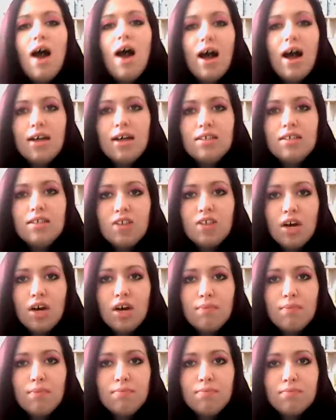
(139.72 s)
and
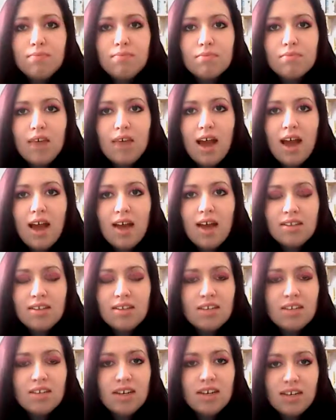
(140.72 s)
um,
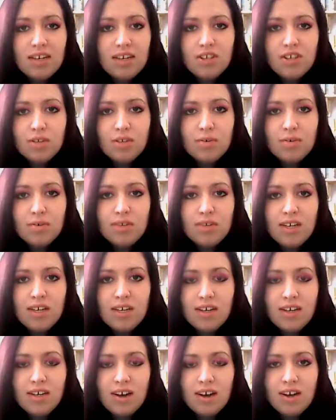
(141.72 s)
enter into
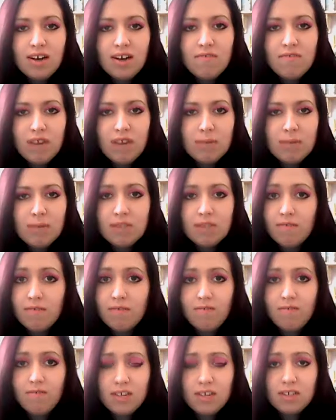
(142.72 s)
the uh, famous
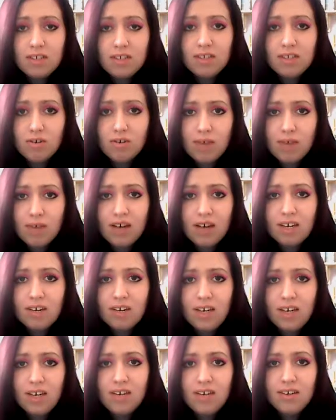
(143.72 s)
Victor
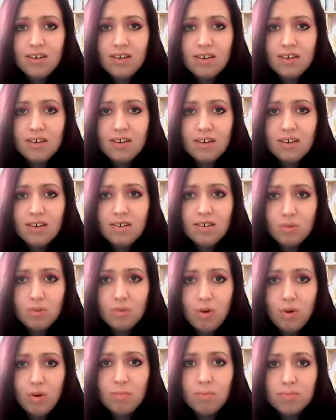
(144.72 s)
Crowley
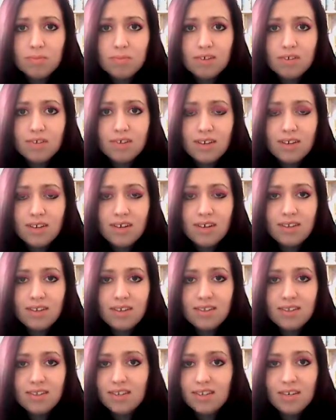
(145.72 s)
swamps.
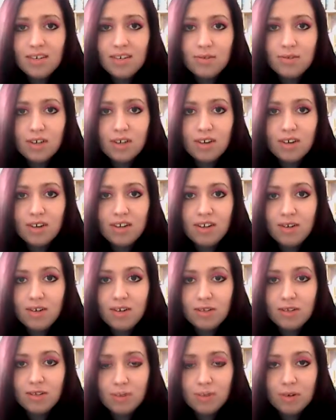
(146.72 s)
And it's illegal to go there, you're
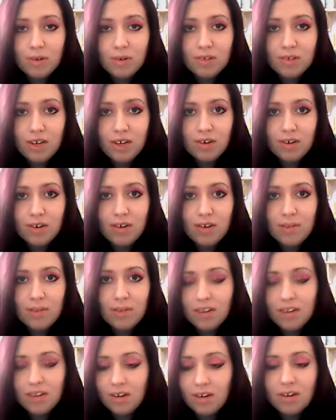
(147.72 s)
not supposed to go there, but
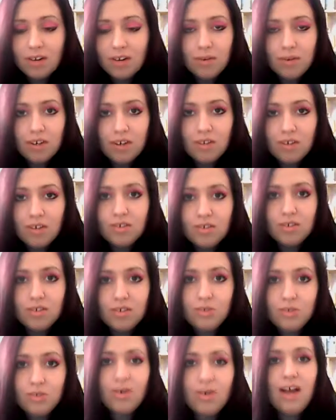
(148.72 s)
they go there one night on this
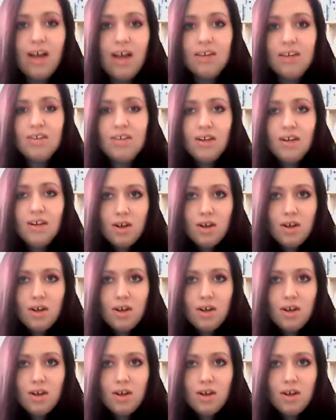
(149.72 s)
tour. And